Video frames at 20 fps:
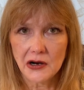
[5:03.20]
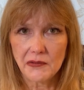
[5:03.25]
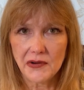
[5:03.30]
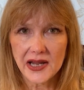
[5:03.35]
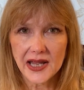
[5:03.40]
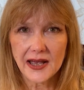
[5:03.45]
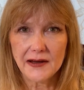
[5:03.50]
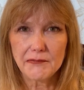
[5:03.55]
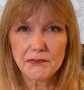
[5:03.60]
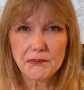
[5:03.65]
We
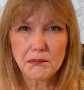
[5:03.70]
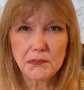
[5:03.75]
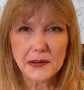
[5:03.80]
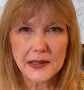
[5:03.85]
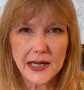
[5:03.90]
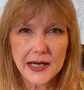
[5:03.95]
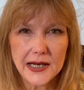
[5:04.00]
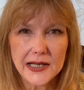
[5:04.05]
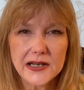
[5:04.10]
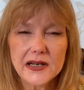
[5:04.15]
have
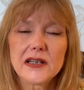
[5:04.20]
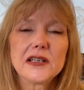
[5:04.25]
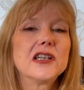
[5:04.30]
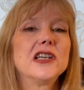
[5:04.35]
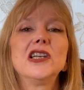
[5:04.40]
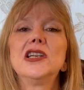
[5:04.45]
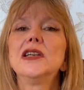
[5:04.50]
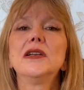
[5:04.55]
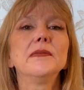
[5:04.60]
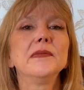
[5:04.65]
blood
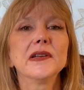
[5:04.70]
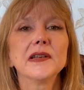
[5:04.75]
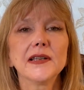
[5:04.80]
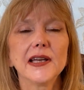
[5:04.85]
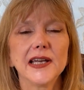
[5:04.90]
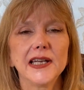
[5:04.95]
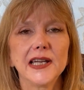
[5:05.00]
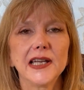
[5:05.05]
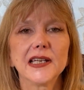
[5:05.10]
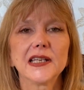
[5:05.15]

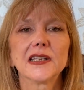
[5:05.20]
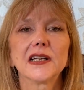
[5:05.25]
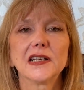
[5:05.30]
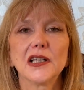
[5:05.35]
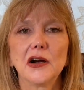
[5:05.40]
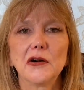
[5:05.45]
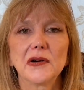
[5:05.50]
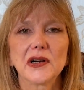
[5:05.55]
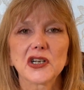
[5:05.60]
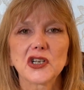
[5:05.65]
accumulating in the
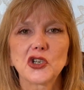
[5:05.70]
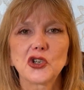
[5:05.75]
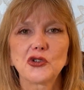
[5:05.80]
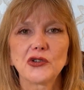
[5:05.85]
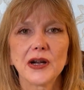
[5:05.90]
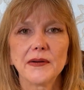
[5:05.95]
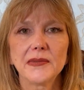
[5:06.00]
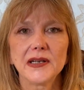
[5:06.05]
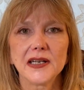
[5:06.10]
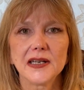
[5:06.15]
lower
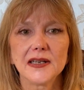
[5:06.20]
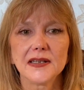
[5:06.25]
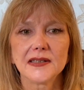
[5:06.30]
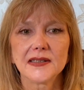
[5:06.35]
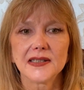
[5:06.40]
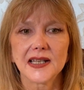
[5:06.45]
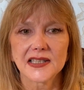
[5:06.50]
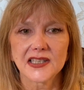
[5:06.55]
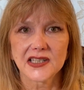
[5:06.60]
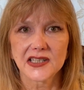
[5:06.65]
extremities
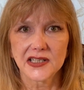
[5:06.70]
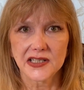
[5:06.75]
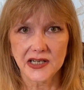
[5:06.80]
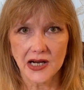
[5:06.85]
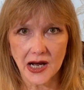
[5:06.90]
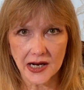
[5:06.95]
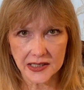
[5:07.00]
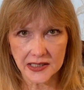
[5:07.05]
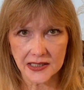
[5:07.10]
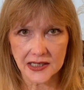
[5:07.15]
that's
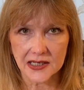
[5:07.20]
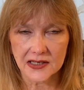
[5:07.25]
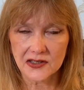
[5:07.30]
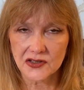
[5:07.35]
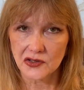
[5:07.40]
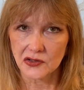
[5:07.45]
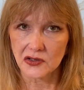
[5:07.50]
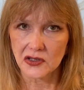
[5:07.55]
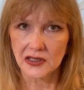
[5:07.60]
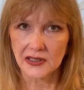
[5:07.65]
not getting
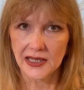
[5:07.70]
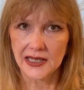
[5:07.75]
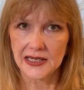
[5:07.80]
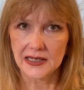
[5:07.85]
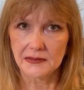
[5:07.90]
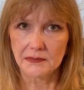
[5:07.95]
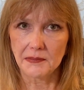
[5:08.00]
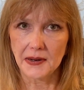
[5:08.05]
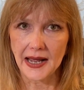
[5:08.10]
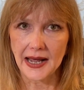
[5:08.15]

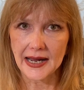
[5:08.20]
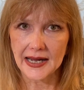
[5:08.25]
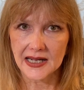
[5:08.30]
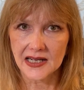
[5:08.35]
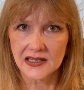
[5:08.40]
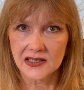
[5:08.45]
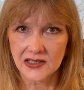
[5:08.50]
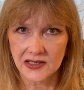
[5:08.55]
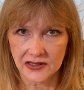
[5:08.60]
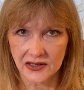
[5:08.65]
circulated back
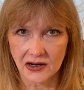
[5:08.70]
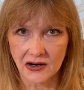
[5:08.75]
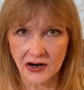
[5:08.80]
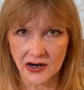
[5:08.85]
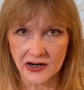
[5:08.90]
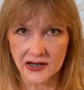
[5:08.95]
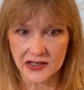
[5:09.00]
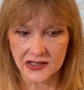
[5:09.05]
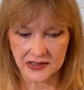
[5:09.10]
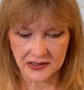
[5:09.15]
to the
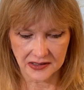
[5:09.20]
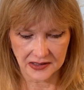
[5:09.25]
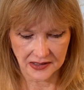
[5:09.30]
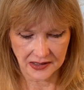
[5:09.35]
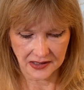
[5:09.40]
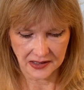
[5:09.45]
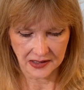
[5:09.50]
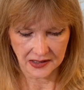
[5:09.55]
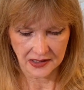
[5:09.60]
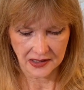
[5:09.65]
heart.
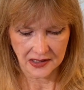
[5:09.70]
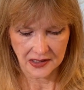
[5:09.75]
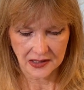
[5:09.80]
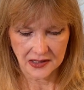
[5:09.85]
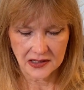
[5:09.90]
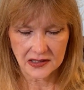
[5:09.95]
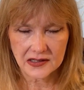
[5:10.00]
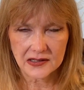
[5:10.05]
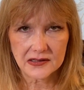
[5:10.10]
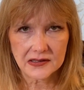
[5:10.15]

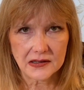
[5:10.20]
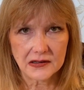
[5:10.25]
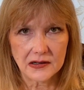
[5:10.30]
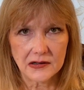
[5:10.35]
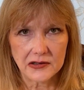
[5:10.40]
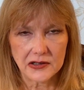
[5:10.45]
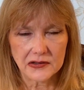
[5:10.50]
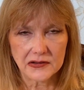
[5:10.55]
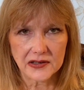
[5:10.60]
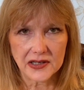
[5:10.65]
So
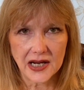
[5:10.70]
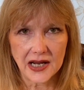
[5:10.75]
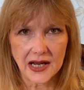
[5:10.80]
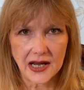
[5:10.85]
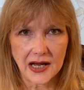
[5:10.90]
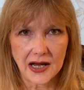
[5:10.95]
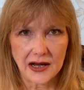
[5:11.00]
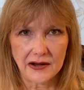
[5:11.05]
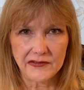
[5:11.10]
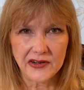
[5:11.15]
you're going to
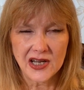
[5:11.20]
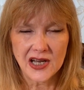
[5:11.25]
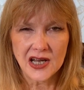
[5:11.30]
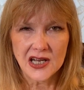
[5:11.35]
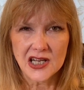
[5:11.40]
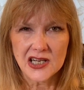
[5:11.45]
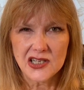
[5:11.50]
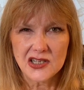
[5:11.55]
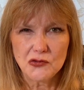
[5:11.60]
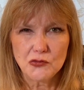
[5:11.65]
have
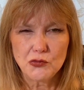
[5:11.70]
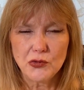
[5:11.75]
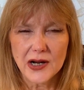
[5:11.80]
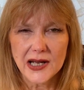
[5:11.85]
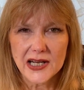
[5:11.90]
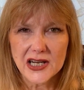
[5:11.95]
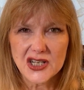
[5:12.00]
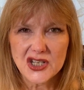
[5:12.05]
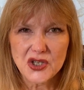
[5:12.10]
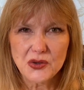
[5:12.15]

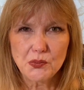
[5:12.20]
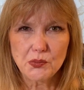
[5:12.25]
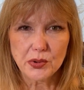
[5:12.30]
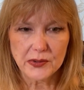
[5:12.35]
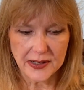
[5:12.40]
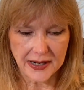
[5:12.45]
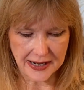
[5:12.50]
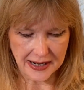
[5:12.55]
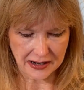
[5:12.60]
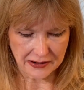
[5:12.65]
reddish
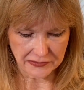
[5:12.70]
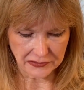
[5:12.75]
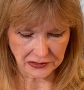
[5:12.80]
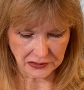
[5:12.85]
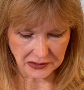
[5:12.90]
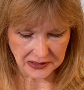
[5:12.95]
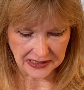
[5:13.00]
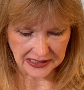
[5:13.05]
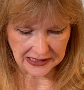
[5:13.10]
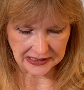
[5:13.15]
brown
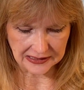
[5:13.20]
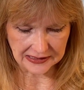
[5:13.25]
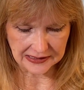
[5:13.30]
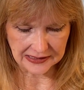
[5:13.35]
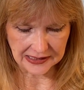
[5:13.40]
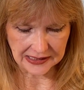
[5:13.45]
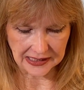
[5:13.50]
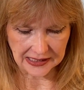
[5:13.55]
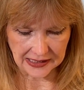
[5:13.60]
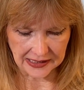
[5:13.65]
looking
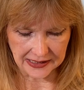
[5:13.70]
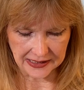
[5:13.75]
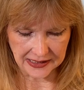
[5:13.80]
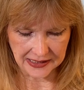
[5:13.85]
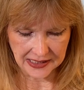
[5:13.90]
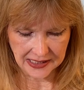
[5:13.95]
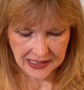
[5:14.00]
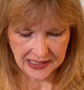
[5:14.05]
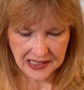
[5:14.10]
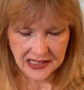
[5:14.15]
skin.
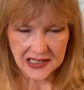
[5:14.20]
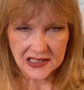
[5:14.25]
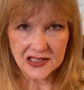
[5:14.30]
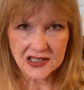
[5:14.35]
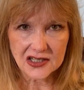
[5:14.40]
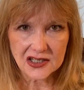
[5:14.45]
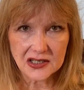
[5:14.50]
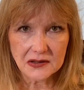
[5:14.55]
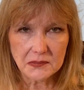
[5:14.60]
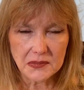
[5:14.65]

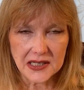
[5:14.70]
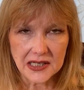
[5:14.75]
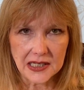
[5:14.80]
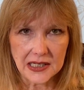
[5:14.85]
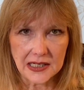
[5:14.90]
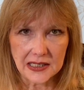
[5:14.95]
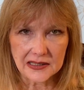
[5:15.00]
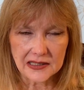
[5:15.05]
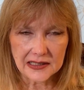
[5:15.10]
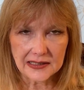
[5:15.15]

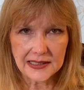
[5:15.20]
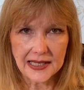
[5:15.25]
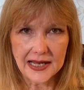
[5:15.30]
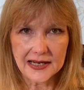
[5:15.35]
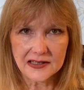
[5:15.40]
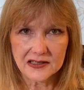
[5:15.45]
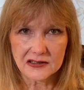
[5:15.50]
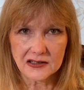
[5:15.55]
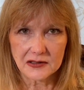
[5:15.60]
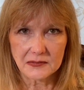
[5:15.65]
The
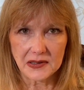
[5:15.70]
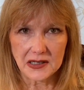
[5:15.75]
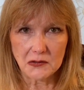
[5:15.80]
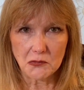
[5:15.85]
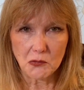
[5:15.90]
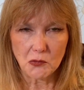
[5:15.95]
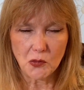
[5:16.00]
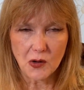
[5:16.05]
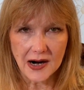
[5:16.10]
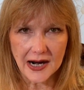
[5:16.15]
legs are going to be
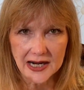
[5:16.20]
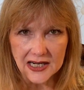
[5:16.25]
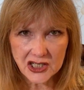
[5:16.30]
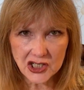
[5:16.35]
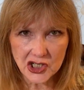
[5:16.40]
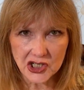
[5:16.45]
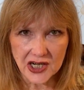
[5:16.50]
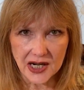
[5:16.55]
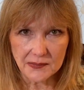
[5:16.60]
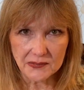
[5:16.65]
wine
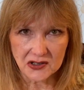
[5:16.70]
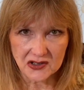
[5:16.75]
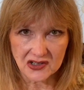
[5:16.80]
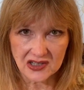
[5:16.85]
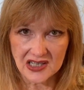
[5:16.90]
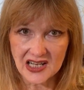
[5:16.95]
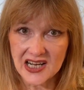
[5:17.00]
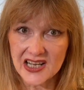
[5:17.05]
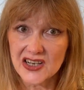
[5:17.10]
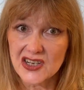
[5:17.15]
shaped. There's a
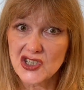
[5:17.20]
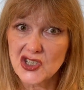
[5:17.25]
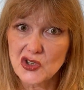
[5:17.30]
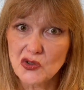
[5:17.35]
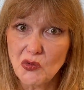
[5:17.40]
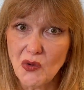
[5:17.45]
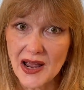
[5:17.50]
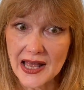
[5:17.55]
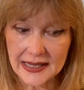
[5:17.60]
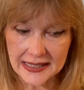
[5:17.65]
lot of
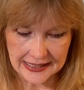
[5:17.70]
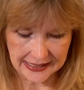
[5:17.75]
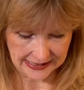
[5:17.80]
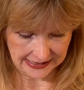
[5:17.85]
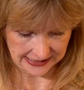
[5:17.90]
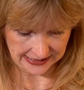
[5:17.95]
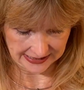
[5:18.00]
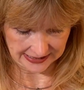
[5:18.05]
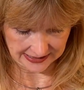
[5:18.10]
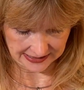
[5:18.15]

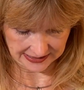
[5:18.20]
swelling.